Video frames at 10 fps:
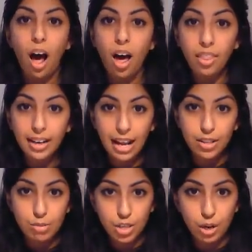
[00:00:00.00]
Other
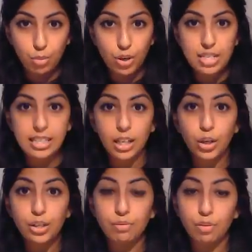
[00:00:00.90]
calcium channel blockers
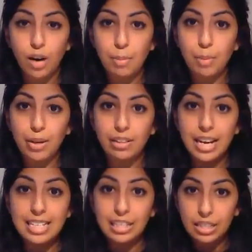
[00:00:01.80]
include verapamil
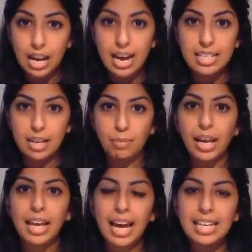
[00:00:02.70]
and diltiazem.
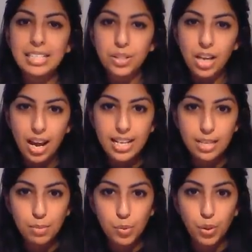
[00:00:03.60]
And
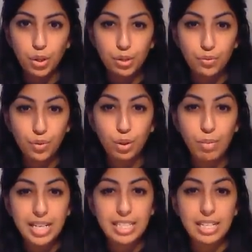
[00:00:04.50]
diltiazem is one of those few
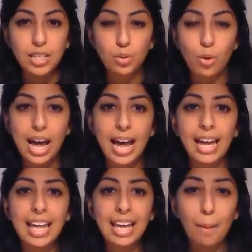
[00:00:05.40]
medicines where
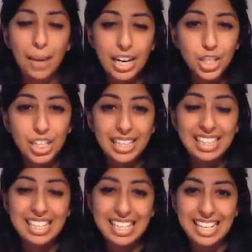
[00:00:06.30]
a patient
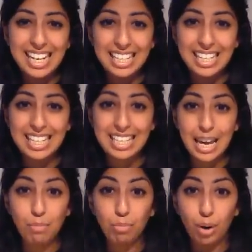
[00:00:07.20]
needs to stick to the
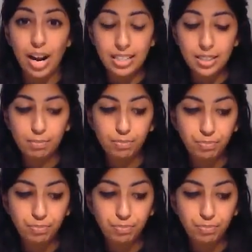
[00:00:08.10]
same brand.